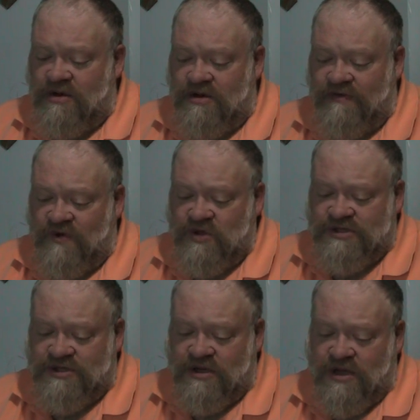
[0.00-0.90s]

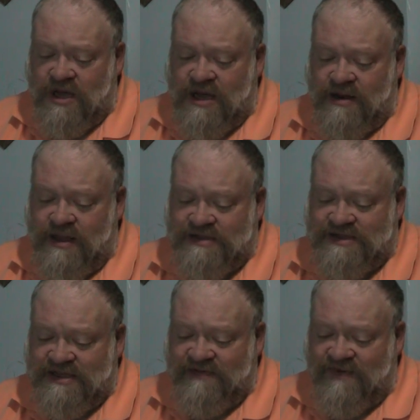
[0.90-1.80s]
devotion to God and
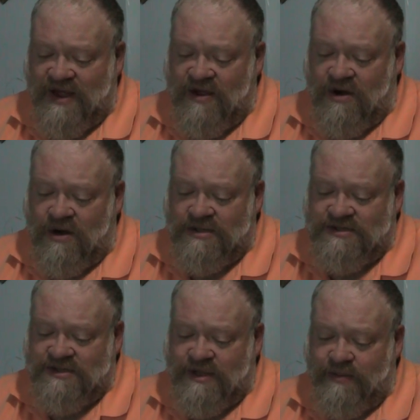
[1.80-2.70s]
sanctify their
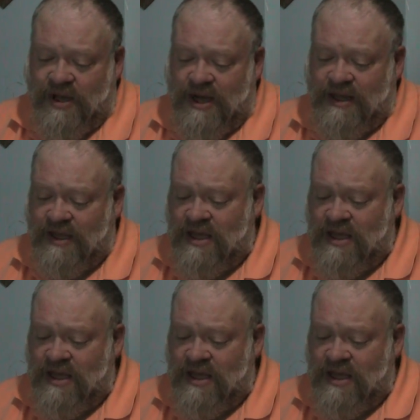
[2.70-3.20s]
hearts and body.